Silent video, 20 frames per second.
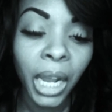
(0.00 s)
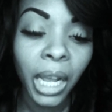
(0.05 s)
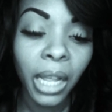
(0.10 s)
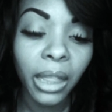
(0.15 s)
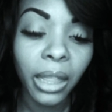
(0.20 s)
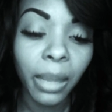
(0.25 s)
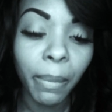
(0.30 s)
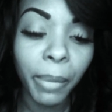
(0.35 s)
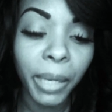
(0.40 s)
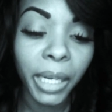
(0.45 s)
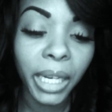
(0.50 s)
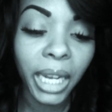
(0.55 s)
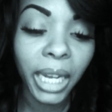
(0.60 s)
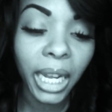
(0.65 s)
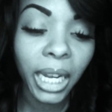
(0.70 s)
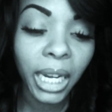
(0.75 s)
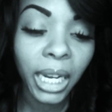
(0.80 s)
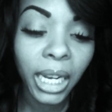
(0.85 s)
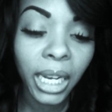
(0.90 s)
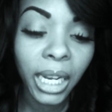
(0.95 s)
The
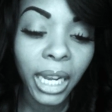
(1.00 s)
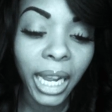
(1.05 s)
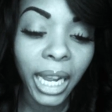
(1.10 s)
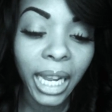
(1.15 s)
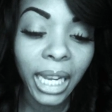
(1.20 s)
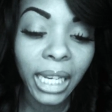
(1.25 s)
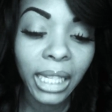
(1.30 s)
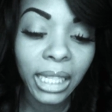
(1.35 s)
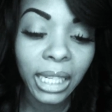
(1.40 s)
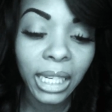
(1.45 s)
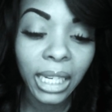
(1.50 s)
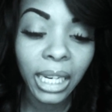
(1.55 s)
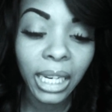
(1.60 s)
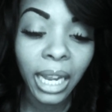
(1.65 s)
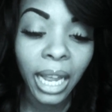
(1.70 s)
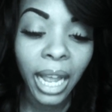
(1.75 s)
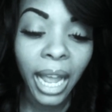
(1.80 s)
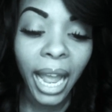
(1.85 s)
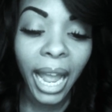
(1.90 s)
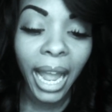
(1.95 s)
beginning, ending,
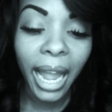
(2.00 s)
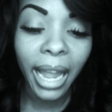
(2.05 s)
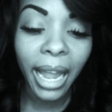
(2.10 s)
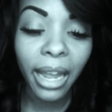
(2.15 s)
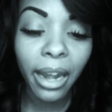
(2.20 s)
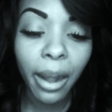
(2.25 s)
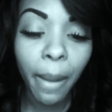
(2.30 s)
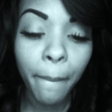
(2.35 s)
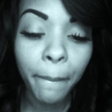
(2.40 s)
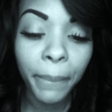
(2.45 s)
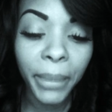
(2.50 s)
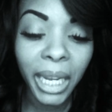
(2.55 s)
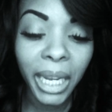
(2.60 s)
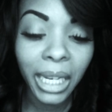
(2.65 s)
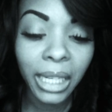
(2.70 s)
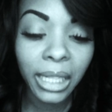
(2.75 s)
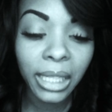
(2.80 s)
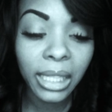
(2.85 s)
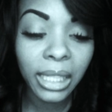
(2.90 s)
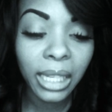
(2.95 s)
and
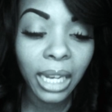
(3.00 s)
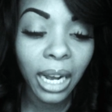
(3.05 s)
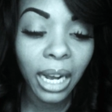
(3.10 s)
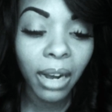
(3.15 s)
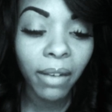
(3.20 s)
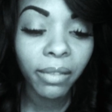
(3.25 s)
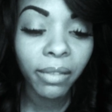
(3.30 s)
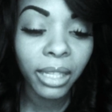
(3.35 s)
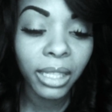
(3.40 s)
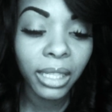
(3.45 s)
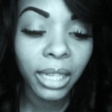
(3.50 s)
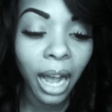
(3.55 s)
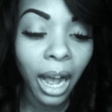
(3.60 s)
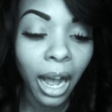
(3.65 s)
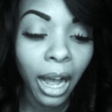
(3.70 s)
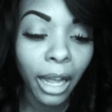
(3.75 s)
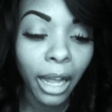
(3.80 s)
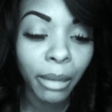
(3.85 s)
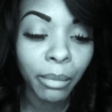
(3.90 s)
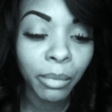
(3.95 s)
midst of the
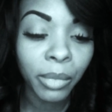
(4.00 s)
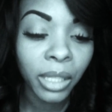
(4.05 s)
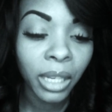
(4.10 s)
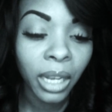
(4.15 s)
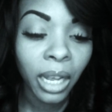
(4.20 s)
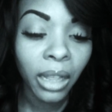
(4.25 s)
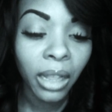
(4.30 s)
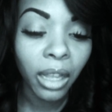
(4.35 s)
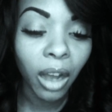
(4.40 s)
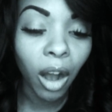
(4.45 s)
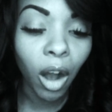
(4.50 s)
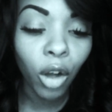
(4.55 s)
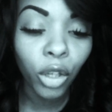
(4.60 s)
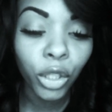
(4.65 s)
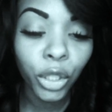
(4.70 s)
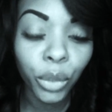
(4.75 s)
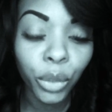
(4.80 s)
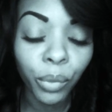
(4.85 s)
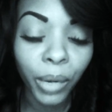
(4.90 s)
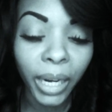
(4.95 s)
times, the
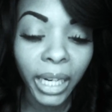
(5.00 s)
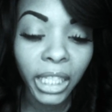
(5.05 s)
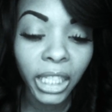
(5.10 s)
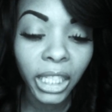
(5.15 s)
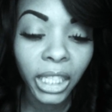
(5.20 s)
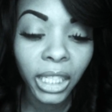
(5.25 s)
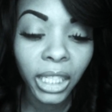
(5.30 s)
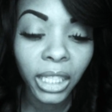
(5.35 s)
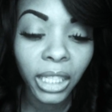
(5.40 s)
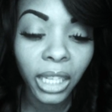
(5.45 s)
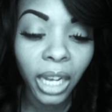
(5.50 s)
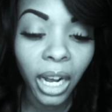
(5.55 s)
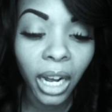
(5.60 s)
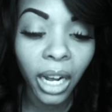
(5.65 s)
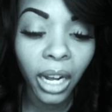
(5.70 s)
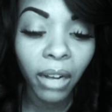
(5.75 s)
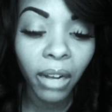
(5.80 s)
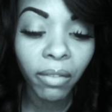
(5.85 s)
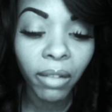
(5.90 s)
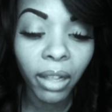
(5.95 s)
alterations
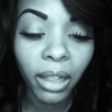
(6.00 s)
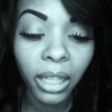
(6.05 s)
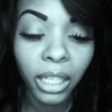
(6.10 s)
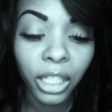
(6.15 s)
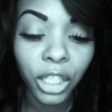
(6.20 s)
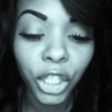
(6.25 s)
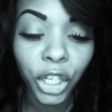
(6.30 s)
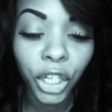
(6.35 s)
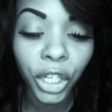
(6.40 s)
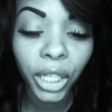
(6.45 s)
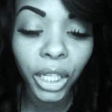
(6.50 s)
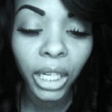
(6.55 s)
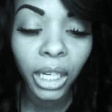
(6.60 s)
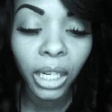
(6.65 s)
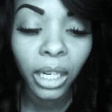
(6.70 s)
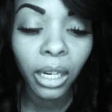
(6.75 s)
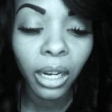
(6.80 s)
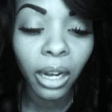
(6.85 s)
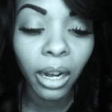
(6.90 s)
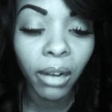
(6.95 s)
of the
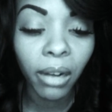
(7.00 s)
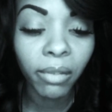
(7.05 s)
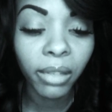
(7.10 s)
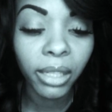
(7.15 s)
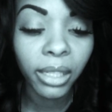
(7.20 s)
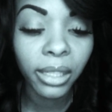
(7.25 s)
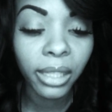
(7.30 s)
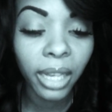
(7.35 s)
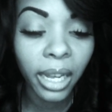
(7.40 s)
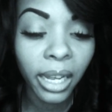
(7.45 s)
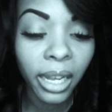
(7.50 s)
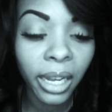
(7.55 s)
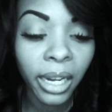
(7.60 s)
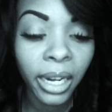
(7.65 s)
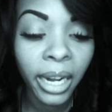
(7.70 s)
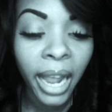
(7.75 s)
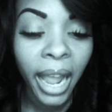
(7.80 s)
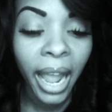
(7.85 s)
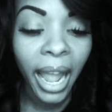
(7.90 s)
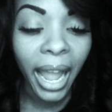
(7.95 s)
turning of the
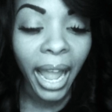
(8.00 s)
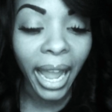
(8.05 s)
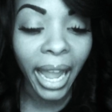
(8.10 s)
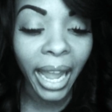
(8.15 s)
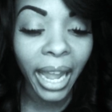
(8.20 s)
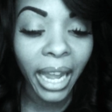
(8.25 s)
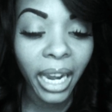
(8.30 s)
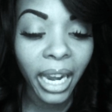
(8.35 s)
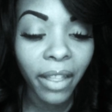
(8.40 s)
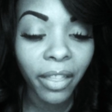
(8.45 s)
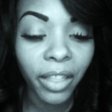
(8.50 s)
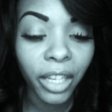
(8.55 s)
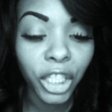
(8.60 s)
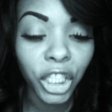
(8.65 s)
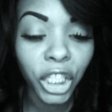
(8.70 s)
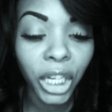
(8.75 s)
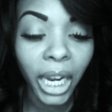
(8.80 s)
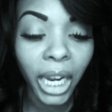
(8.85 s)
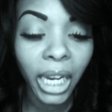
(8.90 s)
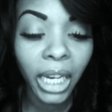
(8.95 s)
sun, and the
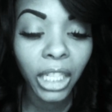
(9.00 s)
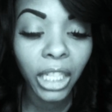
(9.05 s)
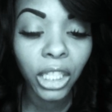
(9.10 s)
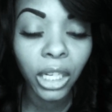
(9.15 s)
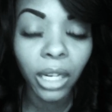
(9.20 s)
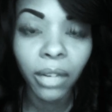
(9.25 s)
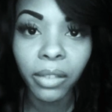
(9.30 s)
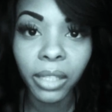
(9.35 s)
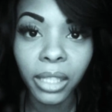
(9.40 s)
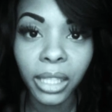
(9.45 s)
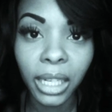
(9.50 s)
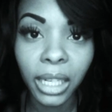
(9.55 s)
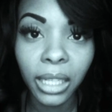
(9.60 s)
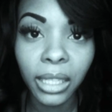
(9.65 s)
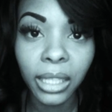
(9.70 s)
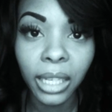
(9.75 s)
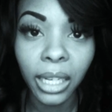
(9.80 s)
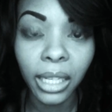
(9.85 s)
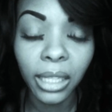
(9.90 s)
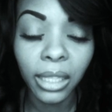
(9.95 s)
change of
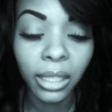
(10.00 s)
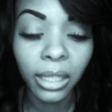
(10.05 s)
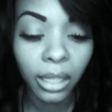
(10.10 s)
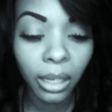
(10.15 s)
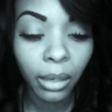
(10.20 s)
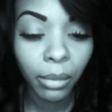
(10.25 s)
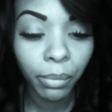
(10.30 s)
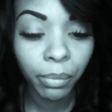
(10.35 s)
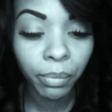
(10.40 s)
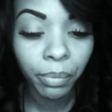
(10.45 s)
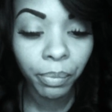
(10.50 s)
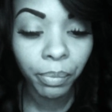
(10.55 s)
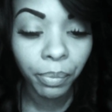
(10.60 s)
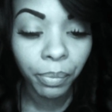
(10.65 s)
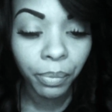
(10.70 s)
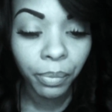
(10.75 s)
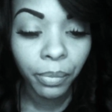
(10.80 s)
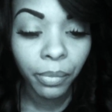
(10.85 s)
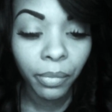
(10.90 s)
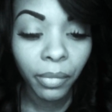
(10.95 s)
seasons.
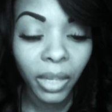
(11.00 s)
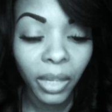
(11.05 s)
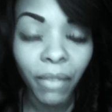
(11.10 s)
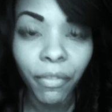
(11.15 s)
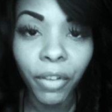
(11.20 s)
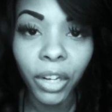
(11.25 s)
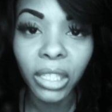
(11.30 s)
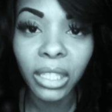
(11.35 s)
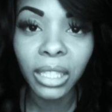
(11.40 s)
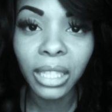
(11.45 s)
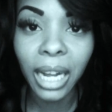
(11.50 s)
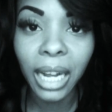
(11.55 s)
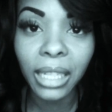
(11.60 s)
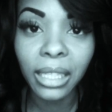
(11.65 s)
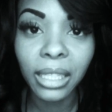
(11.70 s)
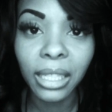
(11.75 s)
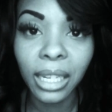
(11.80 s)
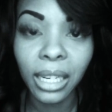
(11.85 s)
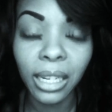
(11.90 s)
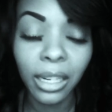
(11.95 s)
Verse
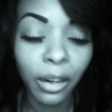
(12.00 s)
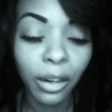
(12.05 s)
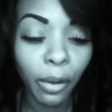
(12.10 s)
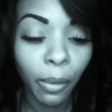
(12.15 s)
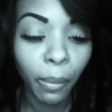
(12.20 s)
19.